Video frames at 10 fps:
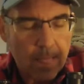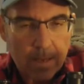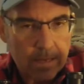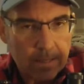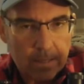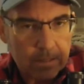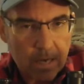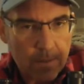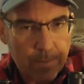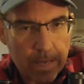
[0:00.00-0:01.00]
it's
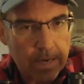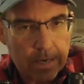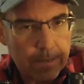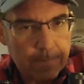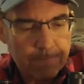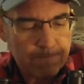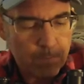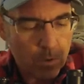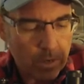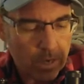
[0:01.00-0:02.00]
not bedded.
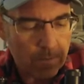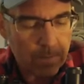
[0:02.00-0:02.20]
Okay.